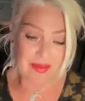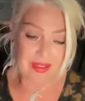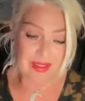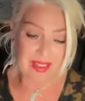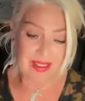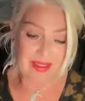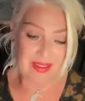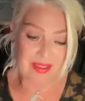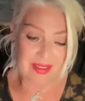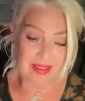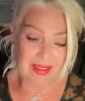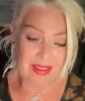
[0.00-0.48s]

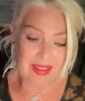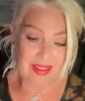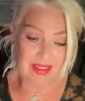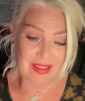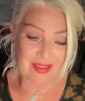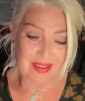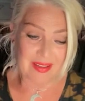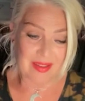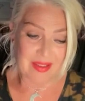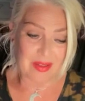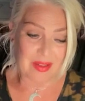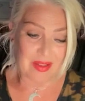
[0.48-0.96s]

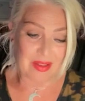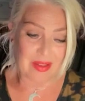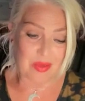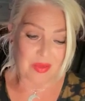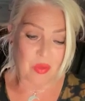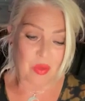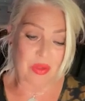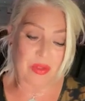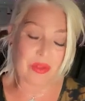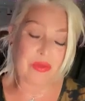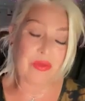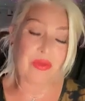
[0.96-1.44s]
It's a
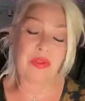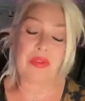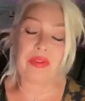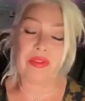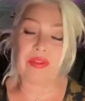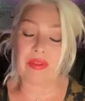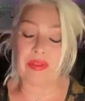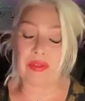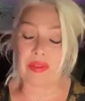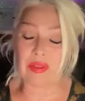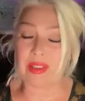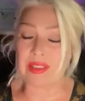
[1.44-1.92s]

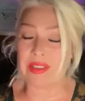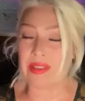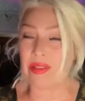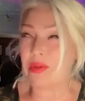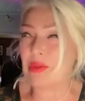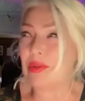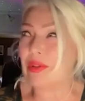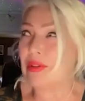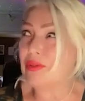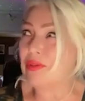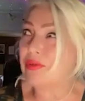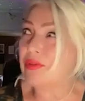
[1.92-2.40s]

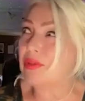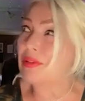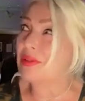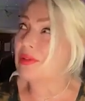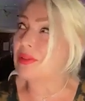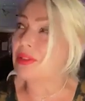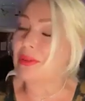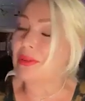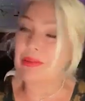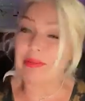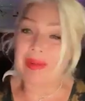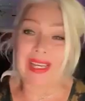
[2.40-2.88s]
wonderful
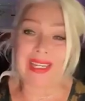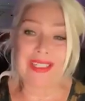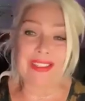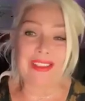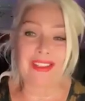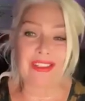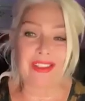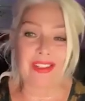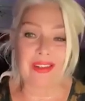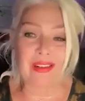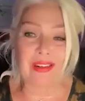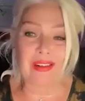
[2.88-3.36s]

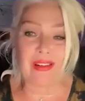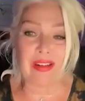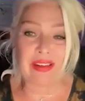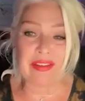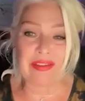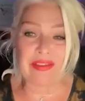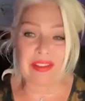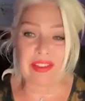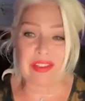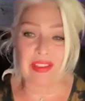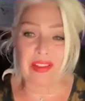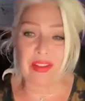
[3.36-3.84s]
companion in
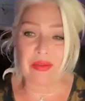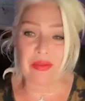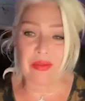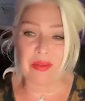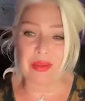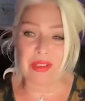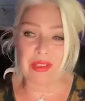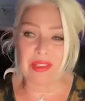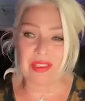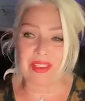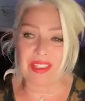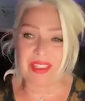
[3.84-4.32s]
life to love
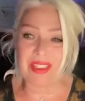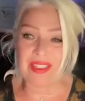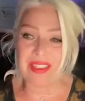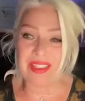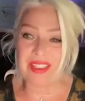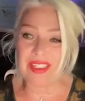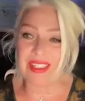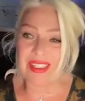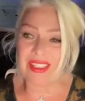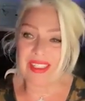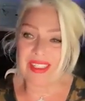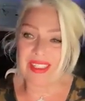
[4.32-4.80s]
music.
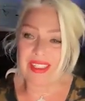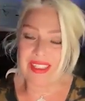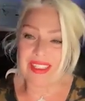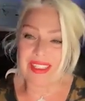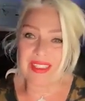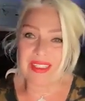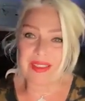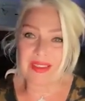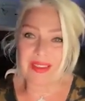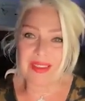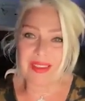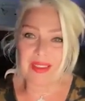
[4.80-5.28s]

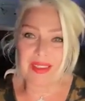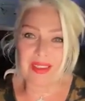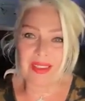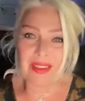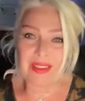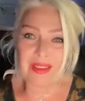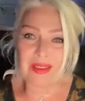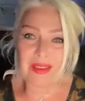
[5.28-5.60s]
It's